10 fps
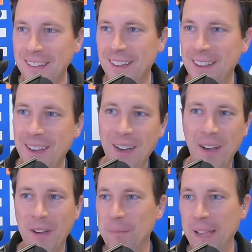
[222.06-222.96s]

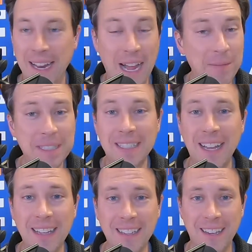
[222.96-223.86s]
Oh, man, I'm just
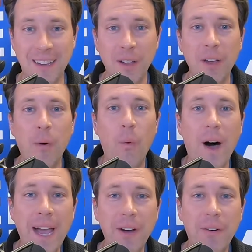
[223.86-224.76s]
telling you,
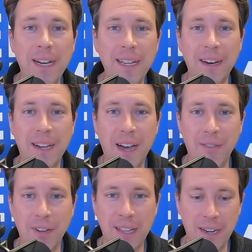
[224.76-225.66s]
why do I need a
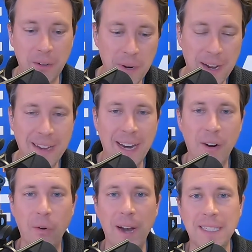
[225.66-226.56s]
cover letter when I've got a
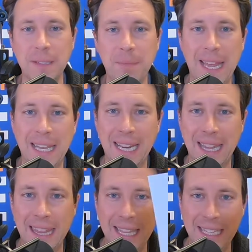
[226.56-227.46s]
resume like
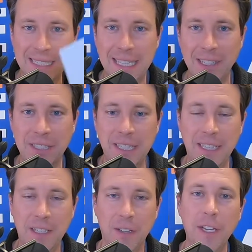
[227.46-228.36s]
this? Here's the
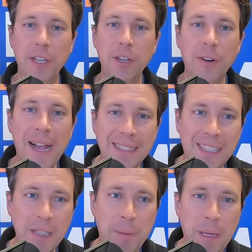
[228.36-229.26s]
deal. You're
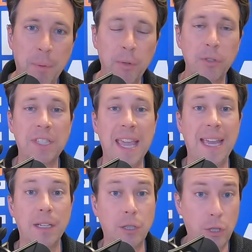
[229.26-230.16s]
asking people to
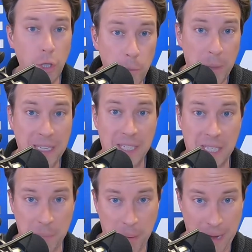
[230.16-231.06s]
scan 2 pieces
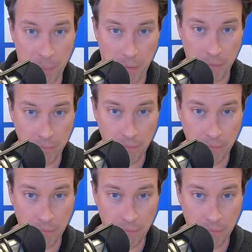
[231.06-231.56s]
of paper.